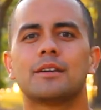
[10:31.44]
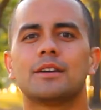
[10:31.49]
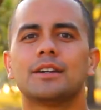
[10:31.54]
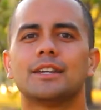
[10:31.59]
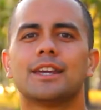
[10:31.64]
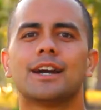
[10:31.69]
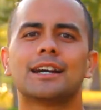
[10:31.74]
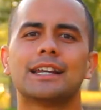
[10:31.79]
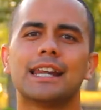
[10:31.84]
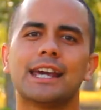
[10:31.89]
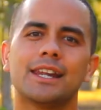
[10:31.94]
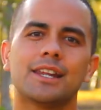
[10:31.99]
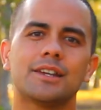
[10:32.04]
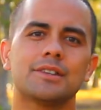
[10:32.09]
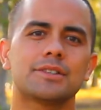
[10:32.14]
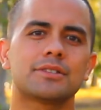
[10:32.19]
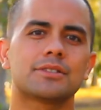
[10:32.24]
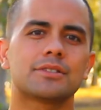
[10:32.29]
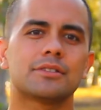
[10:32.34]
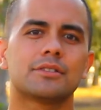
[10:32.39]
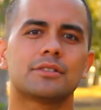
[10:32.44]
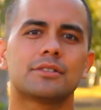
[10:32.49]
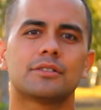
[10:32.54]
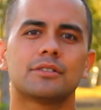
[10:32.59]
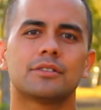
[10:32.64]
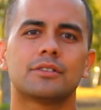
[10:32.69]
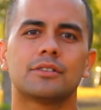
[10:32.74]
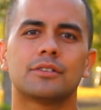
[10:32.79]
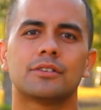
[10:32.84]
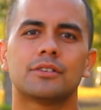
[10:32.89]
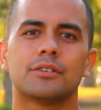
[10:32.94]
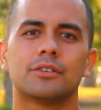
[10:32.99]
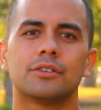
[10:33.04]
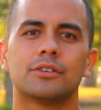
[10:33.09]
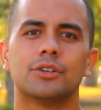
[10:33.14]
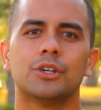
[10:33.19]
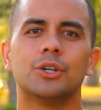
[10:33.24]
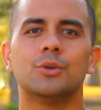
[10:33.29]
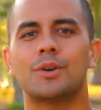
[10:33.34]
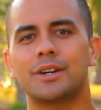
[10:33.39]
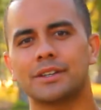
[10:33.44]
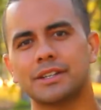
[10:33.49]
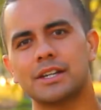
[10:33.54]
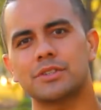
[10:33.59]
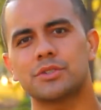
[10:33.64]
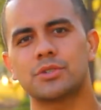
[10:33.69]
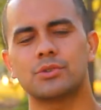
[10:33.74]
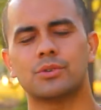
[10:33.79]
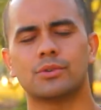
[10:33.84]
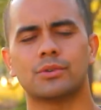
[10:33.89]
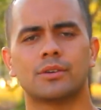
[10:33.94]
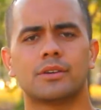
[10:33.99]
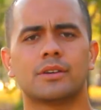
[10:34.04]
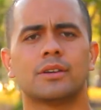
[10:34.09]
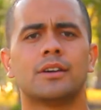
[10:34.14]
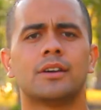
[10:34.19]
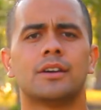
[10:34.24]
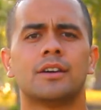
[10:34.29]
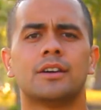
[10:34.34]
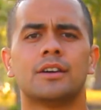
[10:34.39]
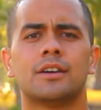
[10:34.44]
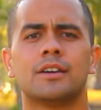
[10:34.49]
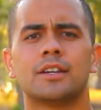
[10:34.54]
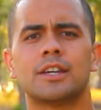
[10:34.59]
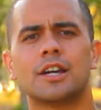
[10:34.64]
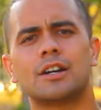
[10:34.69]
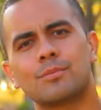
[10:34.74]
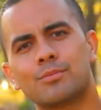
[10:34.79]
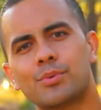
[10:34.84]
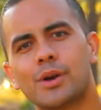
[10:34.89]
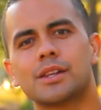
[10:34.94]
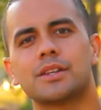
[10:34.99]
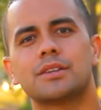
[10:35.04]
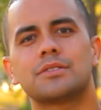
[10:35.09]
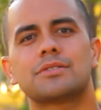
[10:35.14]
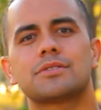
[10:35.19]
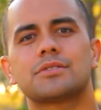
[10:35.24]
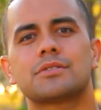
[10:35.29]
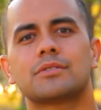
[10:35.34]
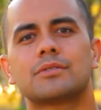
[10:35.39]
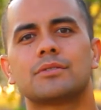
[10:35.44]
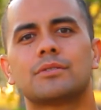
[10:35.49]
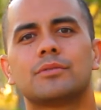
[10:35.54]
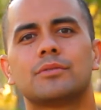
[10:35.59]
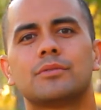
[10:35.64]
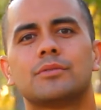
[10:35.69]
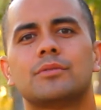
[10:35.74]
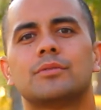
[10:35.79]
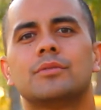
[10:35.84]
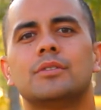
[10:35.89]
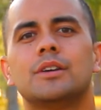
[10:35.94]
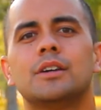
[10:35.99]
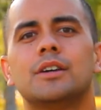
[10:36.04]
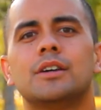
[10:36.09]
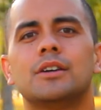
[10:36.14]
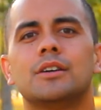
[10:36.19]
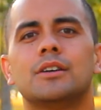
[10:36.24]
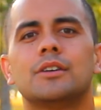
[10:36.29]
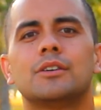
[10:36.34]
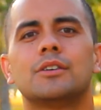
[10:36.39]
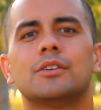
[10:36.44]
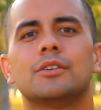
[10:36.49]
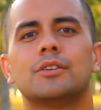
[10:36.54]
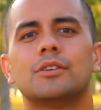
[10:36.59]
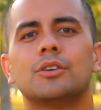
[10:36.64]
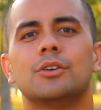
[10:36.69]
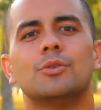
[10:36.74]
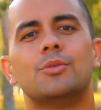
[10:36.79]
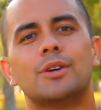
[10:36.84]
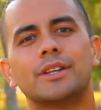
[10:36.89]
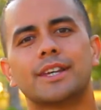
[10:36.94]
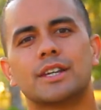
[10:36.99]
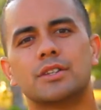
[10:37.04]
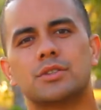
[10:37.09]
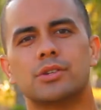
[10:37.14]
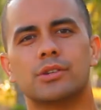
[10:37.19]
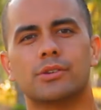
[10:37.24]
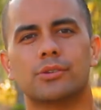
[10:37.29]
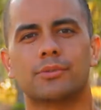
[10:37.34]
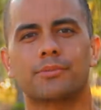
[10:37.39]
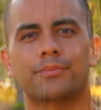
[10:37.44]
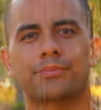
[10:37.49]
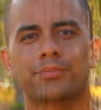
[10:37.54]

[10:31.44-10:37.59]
Young ladies, you want that too. Young brothers, you want that too.